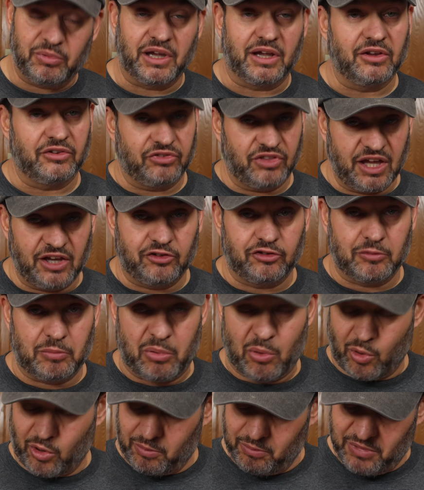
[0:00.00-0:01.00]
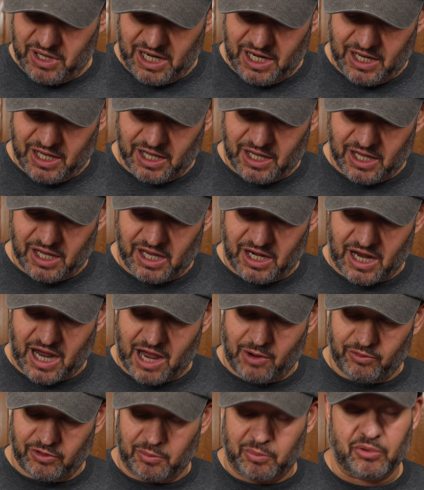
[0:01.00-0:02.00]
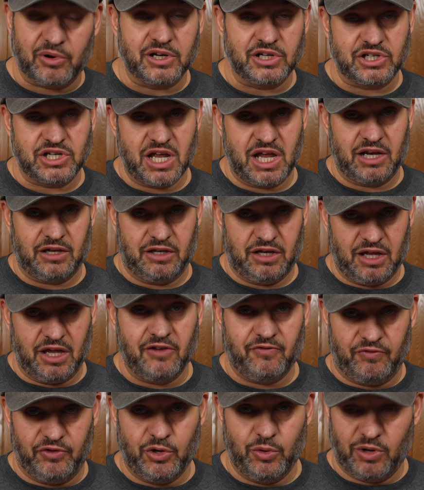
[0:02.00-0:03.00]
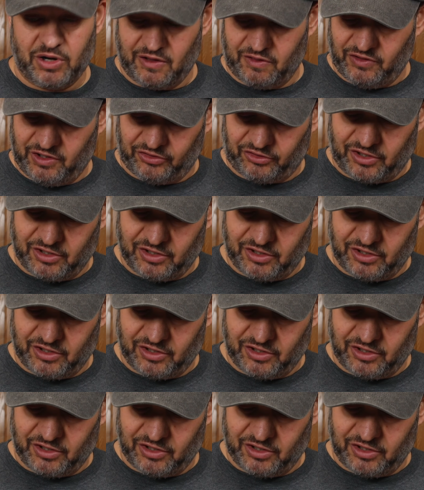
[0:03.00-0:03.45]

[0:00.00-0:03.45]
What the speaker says: because they support me, and I would appreciate if you would at least